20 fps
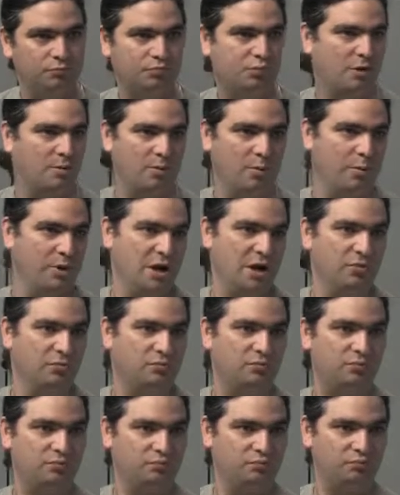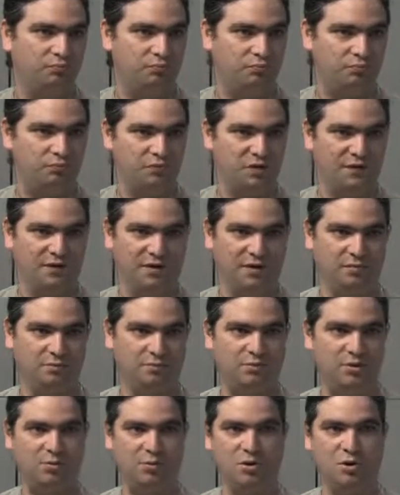probably without even
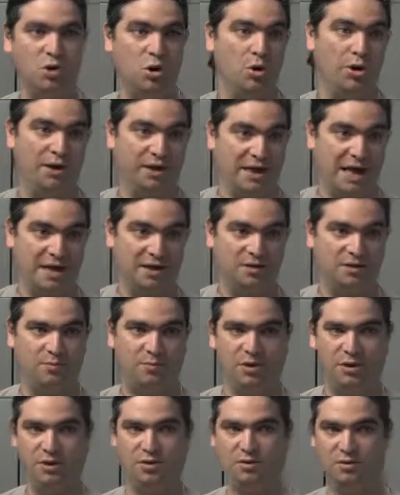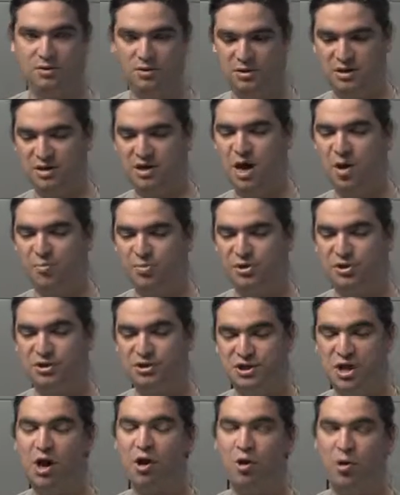people knowing that. I mean,
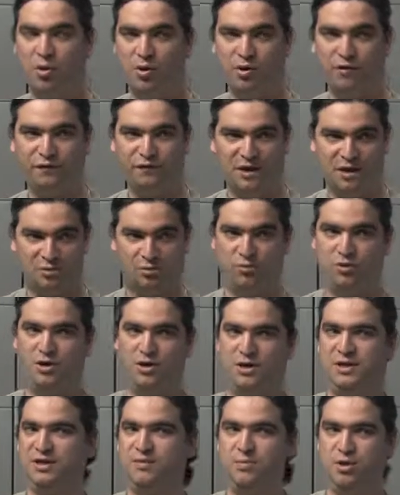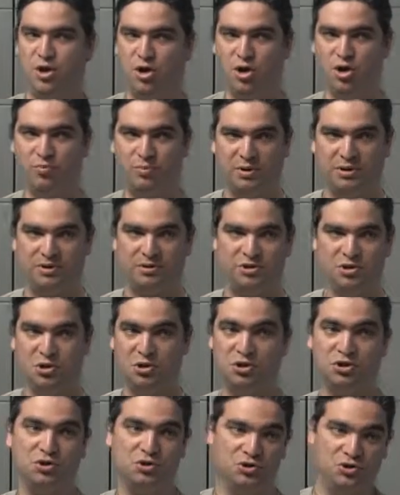companies are aware of that, we let them know, but
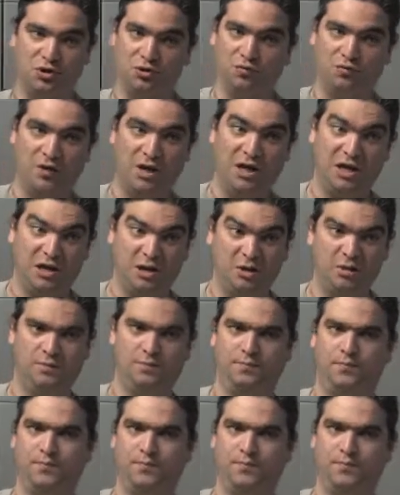users don't really care.